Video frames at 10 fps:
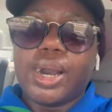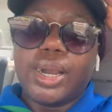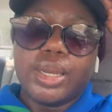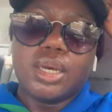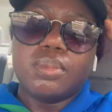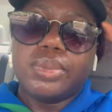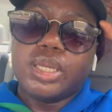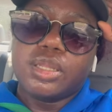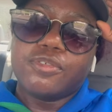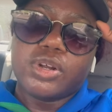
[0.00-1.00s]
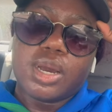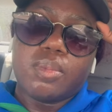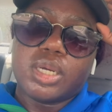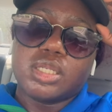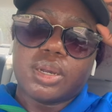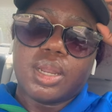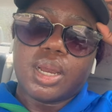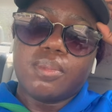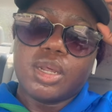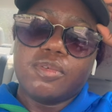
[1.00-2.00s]
I completely forgot about y'all.
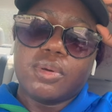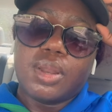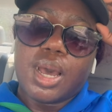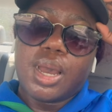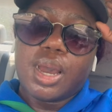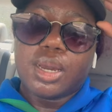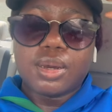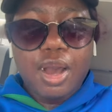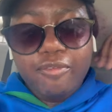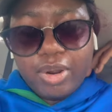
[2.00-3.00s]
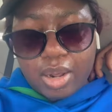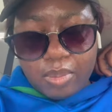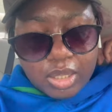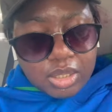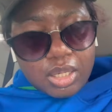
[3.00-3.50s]
Like, I'm not even gonna lie. I, I forgot about